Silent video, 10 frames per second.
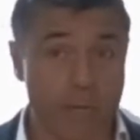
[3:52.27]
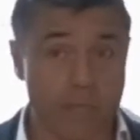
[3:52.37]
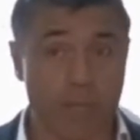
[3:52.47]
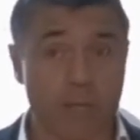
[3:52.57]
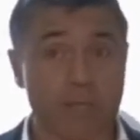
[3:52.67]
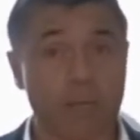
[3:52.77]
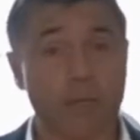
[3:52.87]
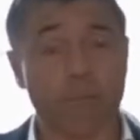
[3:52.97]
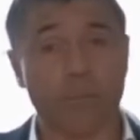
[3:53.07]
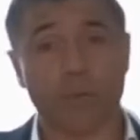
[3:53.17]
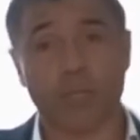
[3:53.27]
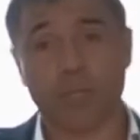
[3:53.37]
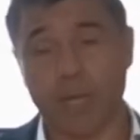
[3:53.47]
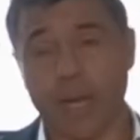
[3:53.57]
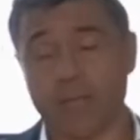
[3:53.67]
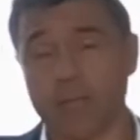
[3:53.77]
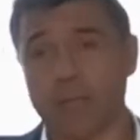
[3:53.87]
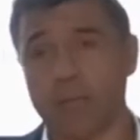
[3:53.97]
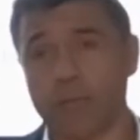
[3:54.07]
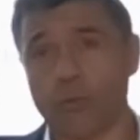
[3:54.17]
I think it's an important text
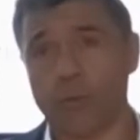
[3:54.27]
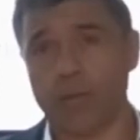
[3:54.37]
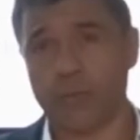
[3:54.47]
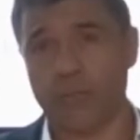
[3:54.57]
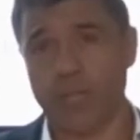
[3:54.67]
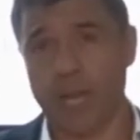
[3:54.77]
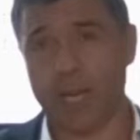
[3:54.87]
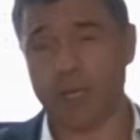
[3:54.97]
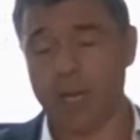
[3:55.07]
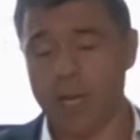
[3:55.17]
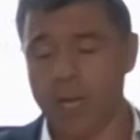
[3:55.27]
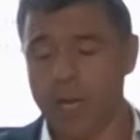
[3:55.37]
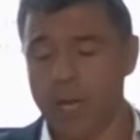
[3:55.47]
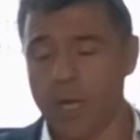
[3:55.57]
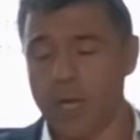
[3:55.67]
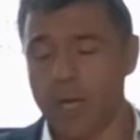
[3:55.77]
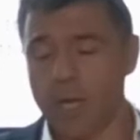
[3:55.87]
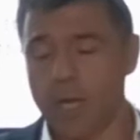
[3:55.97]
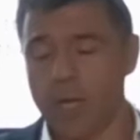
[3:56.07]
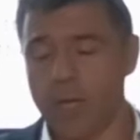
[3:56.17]
to understand
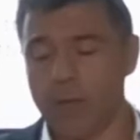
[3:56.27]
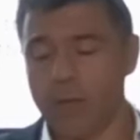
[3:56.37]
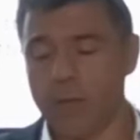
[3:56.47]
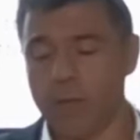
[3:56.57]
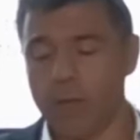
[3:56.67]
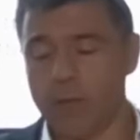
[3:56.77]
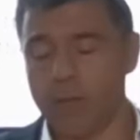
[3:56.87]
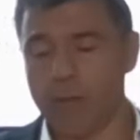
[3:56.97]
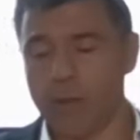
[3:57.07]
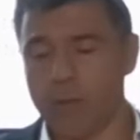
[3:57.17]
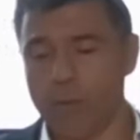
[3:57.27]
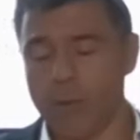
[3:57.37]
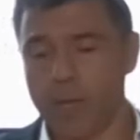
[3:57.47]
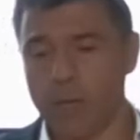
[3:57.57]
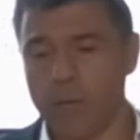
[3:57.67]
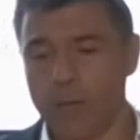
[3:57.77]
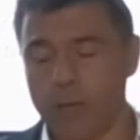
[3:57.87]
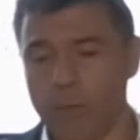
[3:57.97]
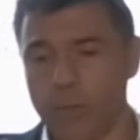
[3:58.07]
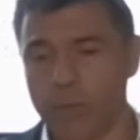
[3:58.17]
the way
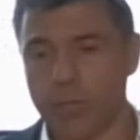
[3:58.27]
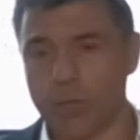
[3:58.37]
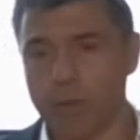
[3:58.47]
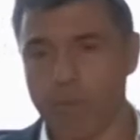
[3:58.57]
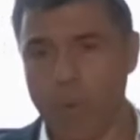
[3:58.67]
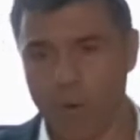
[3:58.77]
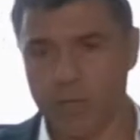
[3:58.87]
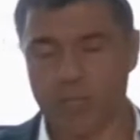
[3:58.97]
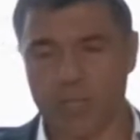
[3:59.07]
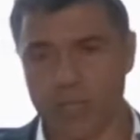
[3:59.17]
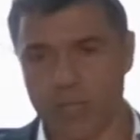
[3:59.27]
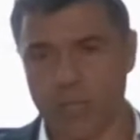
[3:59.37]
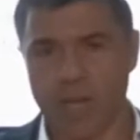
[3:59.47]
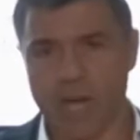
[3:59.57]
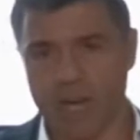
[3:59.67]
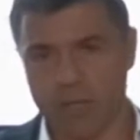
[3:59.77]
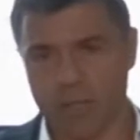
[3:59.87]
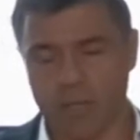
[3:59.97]
in which the policies underline the